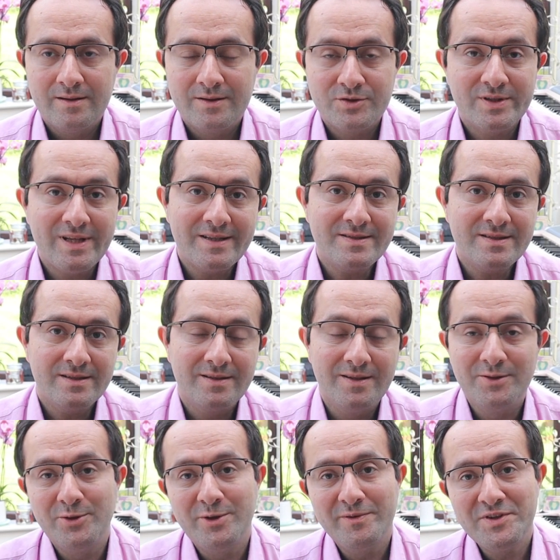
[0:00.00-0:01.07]
So that's it.
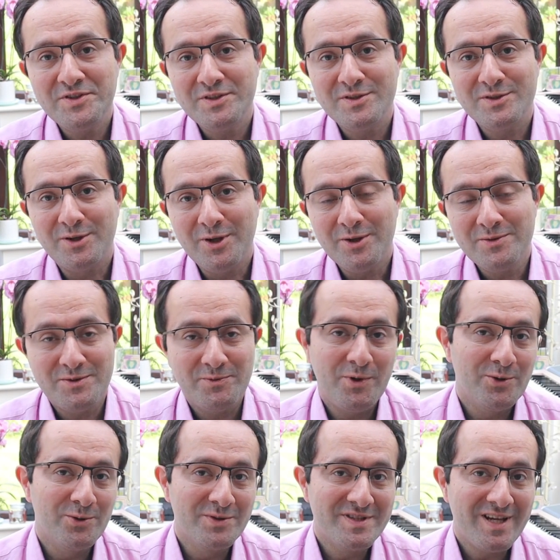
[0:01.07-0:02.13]
University is closed.
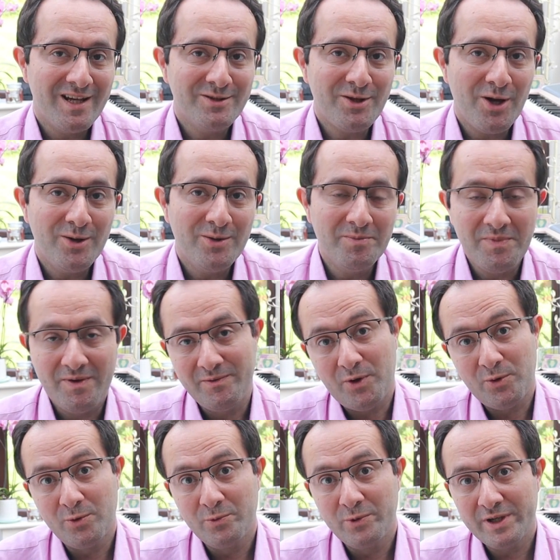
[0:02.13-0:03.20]
We're all sent home. We're
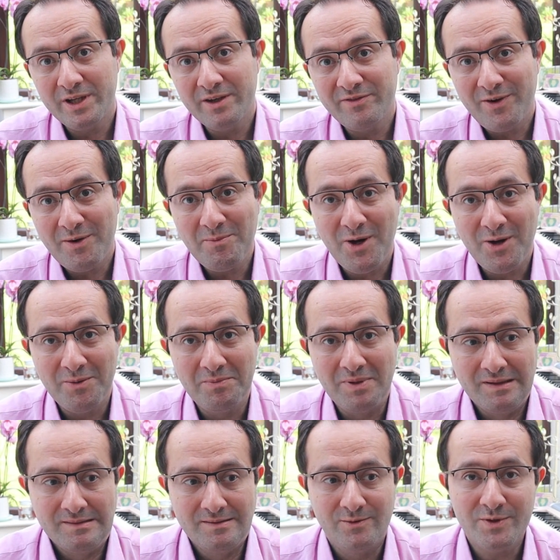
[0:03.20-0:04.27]
all working from home.
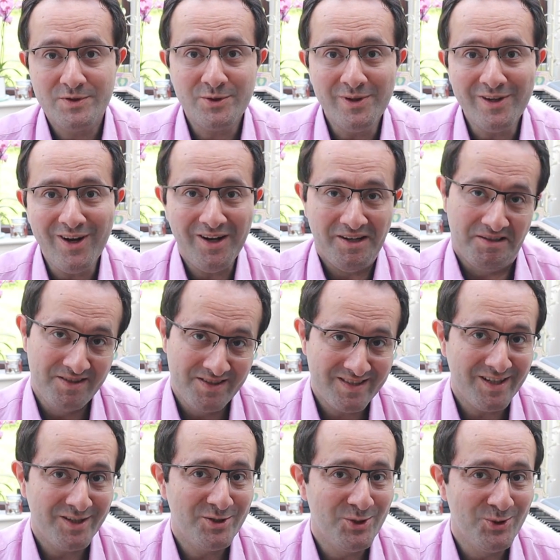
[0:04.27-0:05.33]
What's going on?
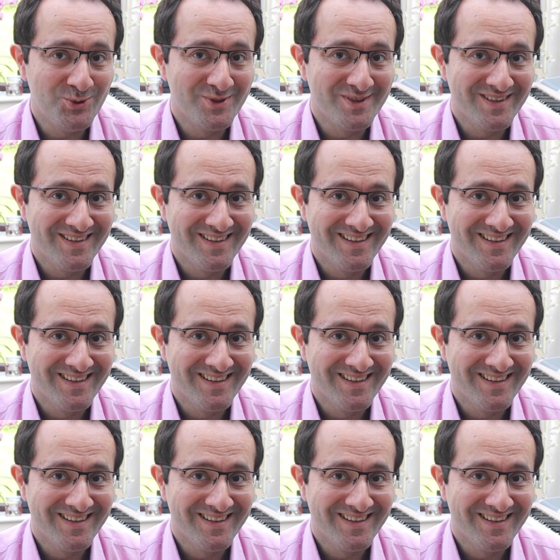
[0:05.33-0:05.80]
Stay tuned.